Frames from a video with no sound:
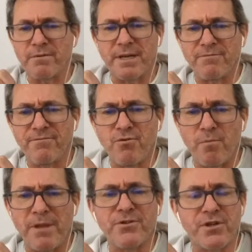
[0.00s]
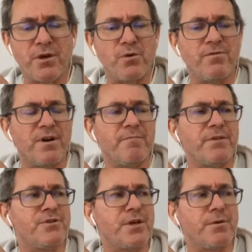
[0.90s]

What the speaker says: like 4 months ago or 5 months ago.